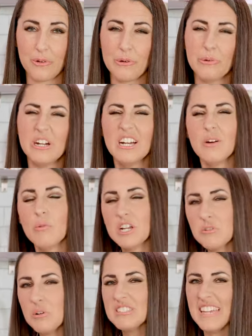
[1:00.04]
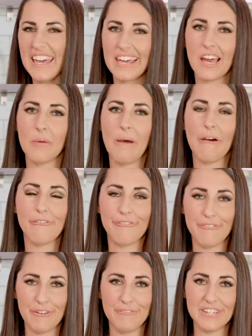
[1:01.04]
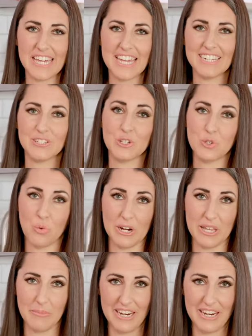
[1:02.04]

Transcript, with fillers: through, which will take about 15 to 20